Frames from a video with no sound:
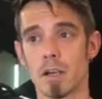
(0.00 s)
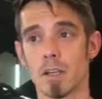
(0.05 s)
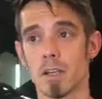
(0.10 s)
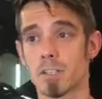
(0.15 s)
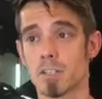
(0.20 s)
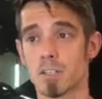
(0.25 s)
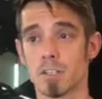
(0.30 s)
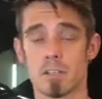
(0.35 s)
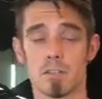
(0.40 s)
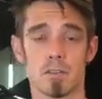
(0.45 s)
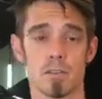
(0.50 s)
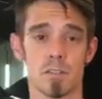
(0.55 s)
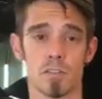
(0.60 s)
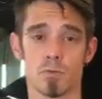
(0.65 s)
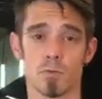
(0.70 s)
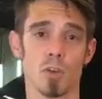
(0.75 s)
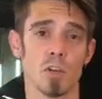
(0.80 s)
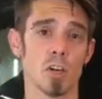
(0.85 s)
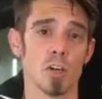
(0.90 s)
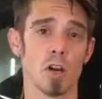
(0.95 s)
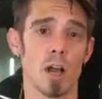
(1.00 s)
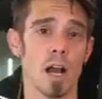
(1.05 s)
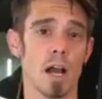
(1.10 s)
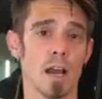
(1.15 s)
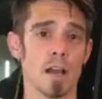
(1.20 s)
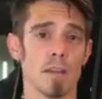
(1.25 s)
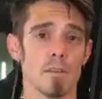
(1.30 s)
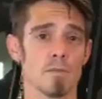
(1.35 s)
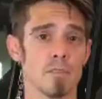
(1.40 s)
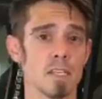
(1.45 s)
It just is really your
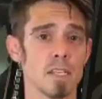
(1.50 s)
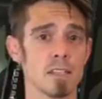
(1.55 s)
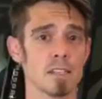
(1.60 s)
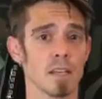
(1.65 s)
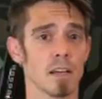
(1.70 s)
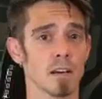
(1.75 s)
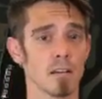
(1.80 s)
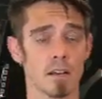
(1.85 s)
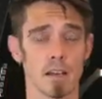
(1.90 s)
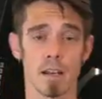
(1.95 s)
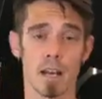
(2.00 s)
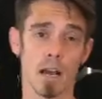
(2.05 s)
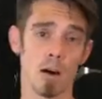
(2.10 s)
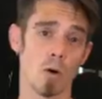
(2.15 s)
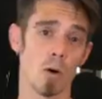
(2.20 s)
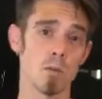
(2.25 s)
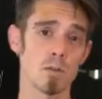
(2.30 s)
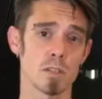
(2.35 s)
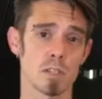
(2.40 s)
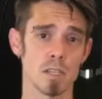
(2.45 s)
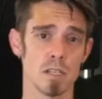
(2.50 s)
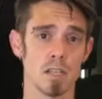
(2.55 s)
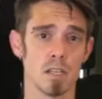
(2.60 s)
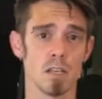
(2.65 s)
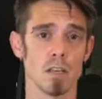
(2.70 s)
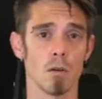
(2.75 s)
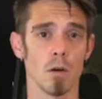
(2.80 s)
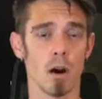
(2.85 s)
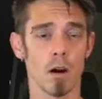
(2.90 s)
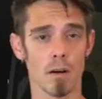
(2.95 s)
eye of detail and how OCD
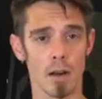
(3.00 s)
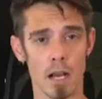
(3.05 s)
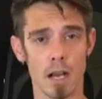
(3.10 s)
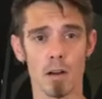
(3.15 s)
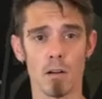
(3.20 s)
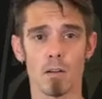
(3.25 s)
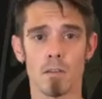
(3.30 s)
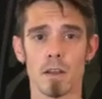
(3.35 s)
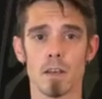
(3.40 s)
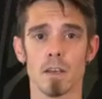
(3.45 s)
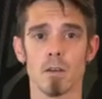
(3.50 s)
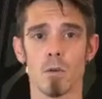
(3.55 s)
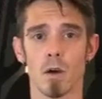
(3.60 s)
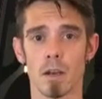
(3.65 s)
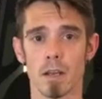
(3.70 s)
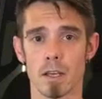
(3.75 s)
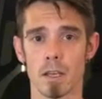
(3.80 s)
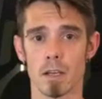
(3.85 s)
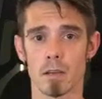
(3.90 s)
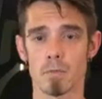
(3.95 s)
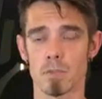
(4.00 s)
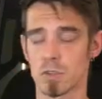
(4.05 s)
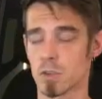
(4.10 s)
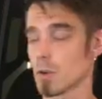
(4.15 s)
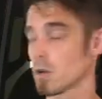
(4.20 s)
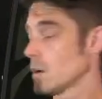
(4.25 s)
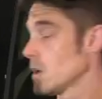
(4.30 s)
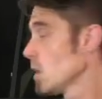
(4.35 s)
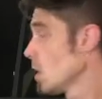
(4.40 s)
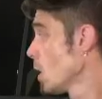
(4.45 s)
you are and how clean you want to get them. So
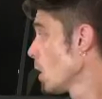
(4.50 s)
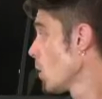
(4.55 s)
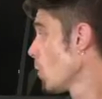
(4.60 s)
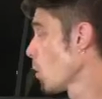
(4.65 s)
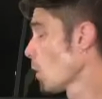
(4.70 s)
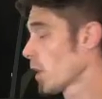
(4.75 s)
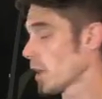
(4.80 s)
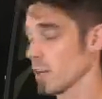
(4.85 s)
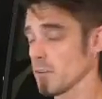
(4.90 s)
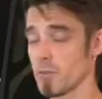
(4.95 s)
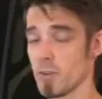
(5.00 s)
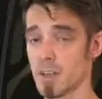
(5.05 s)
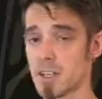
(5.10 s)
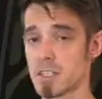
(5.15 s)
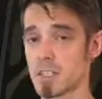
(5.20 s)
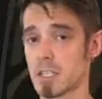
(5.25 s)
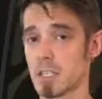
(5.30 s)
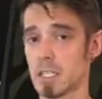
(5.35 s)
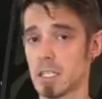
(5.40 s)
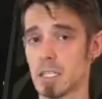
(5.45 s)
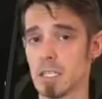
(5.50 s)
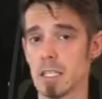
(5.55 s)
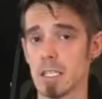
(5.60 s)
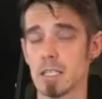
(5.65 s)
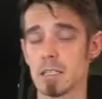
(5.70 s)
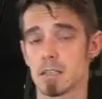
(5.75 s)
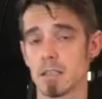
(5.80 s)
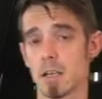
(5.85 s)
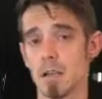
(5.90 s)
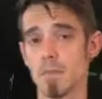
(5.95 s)
we're gonna finish cleaning
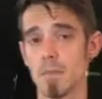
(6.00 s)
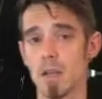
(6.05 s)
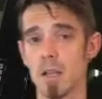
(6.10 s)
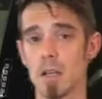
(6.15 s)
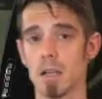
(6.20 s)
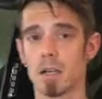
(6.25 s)
these up.